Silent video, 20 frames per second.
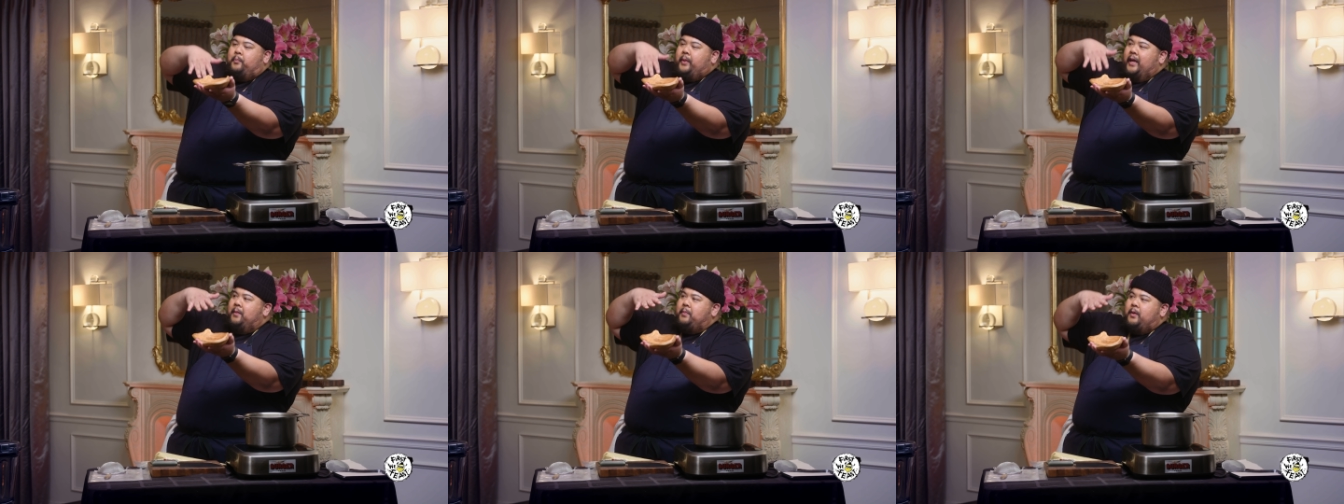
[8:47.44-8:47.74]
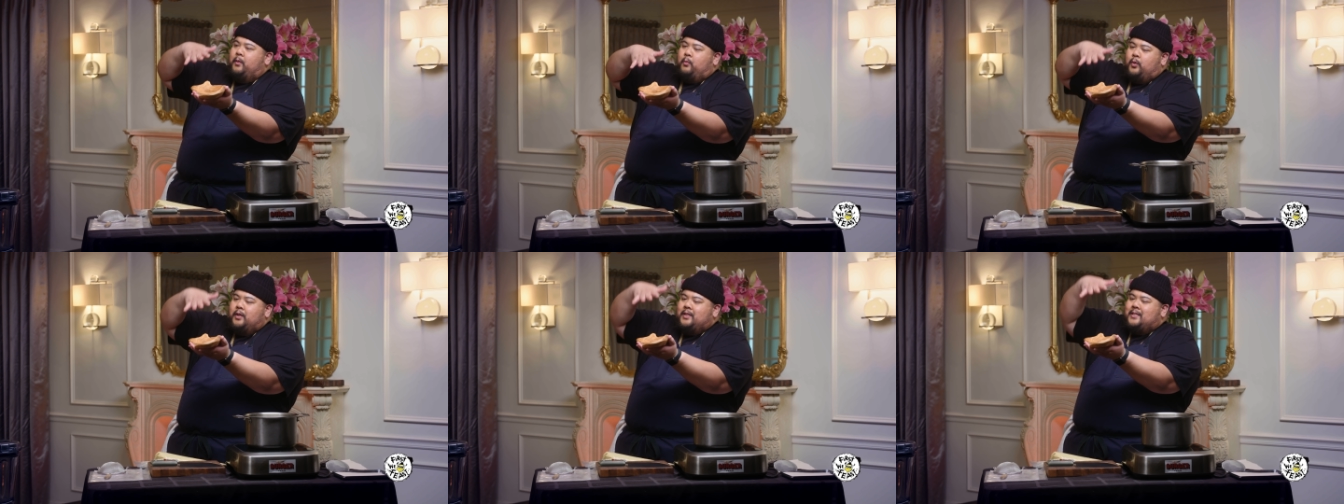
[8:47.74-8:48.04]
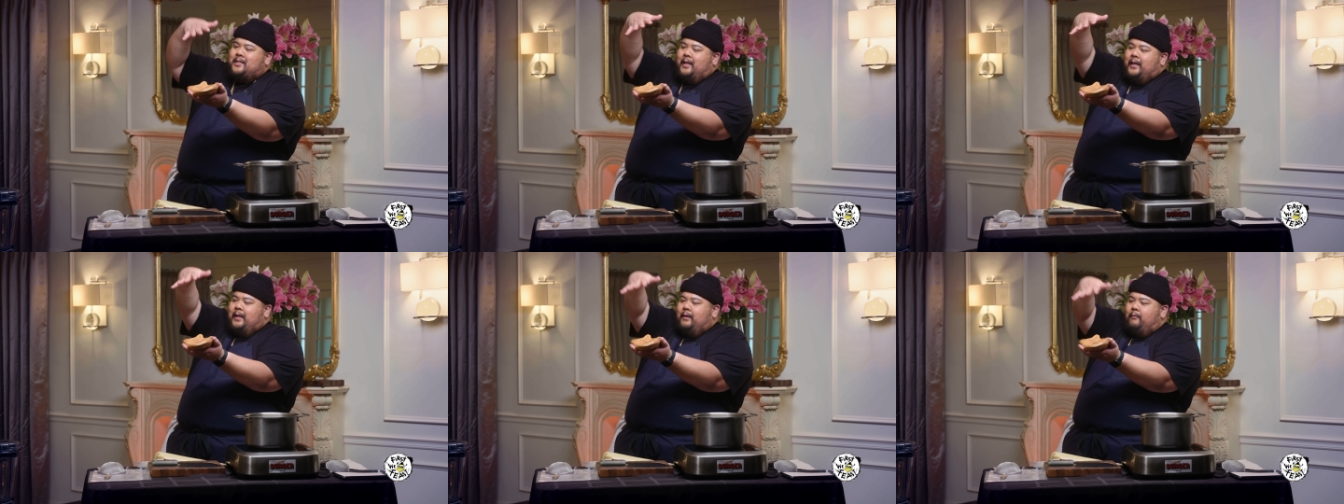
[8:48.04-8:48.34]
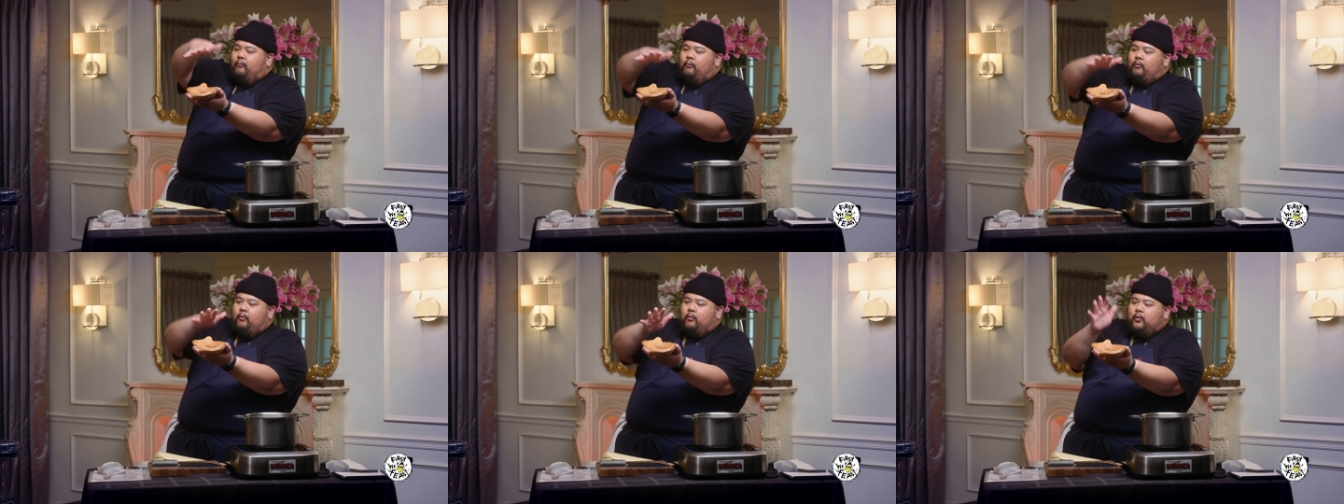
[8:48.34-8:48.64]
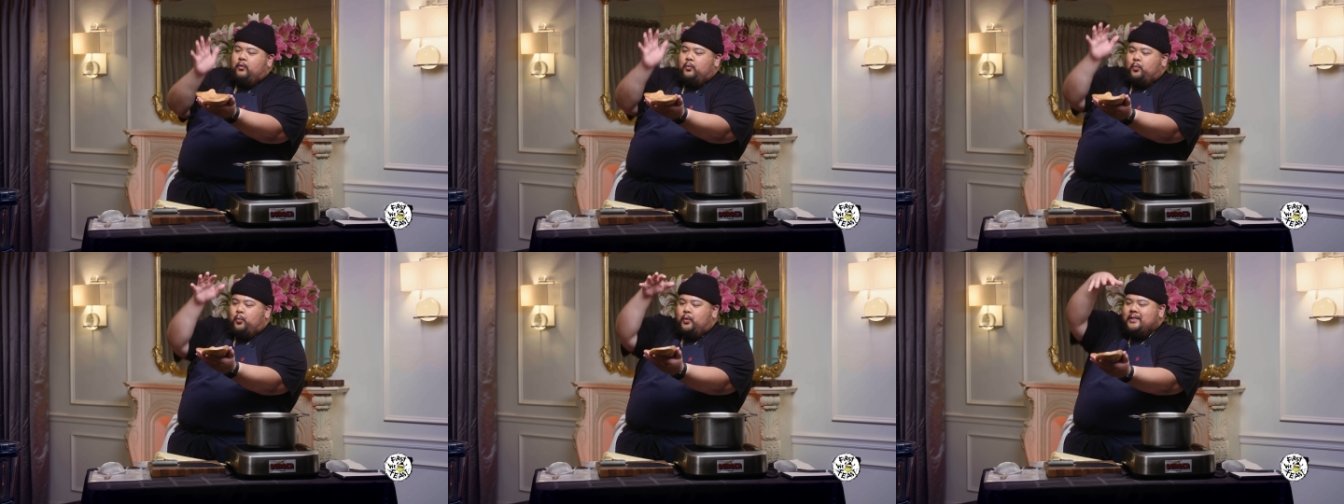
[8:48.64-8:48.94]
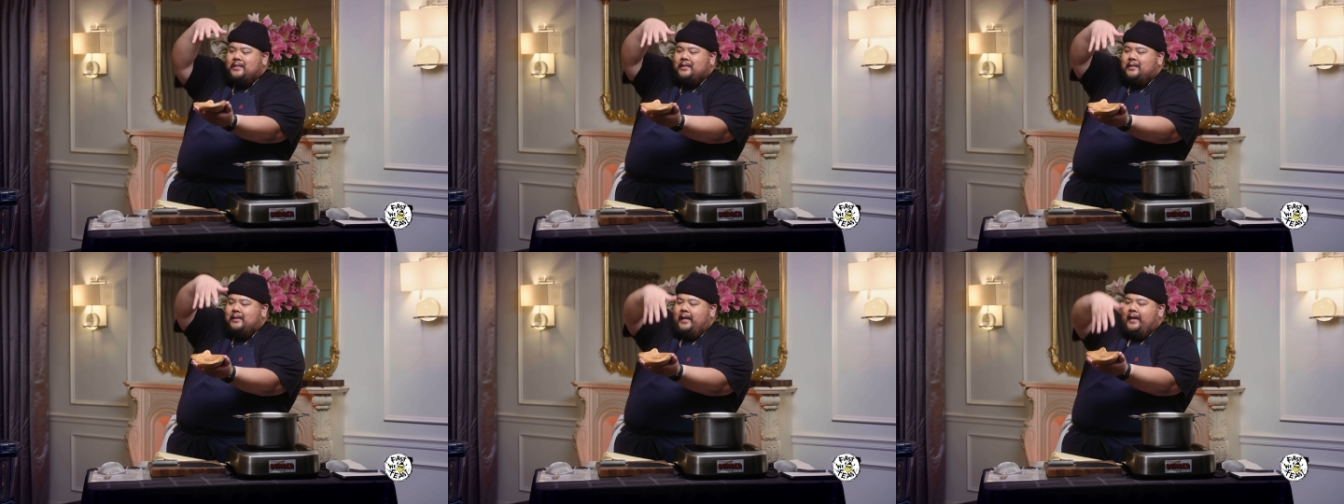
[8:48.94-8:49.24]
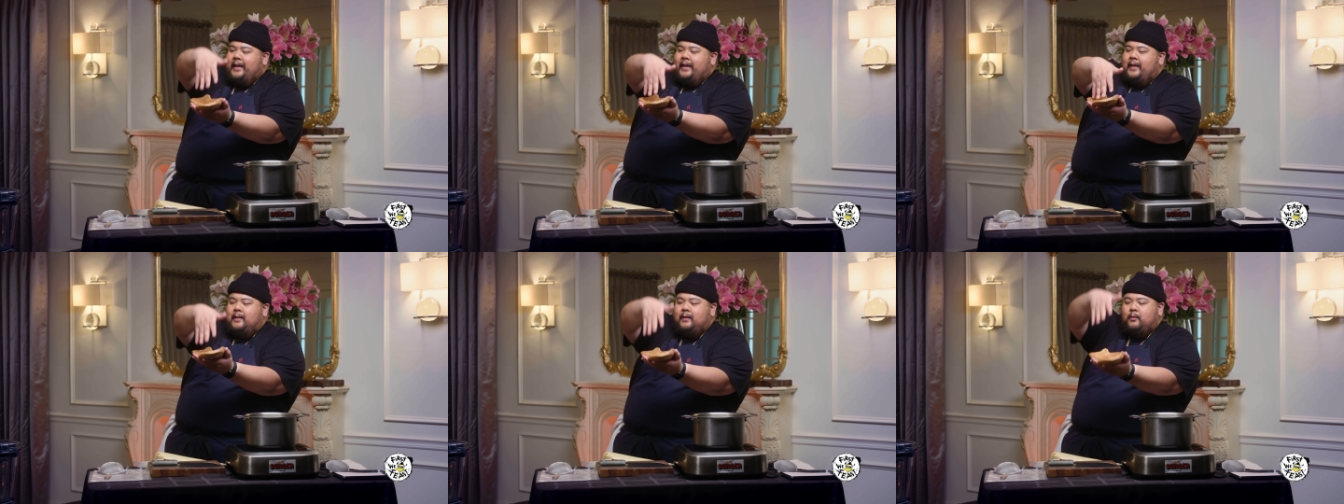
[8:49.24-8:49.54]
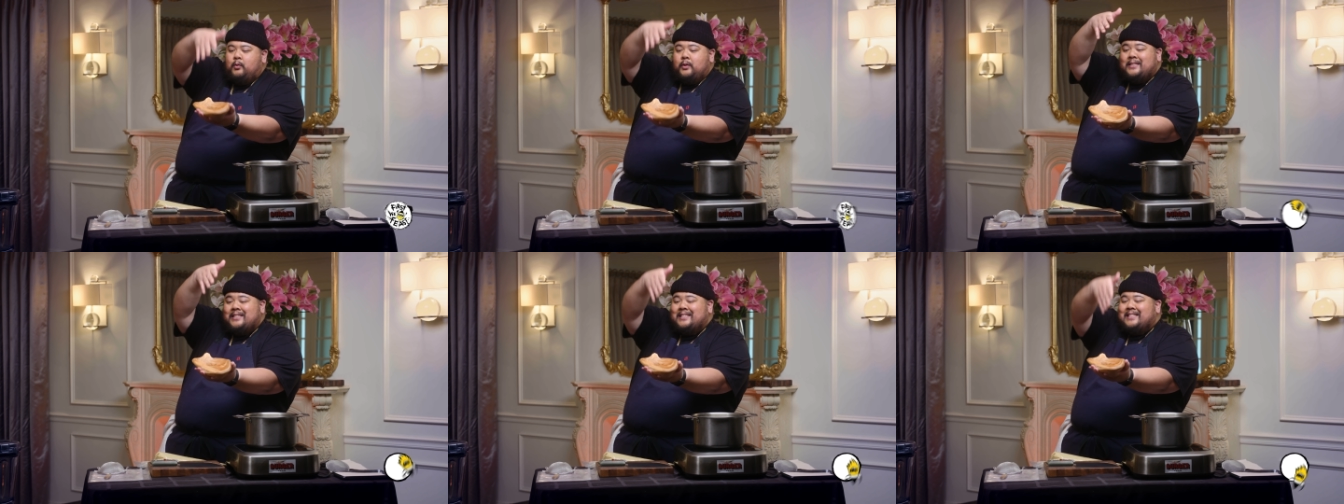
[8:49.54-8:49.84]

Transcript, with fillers: baby was was late was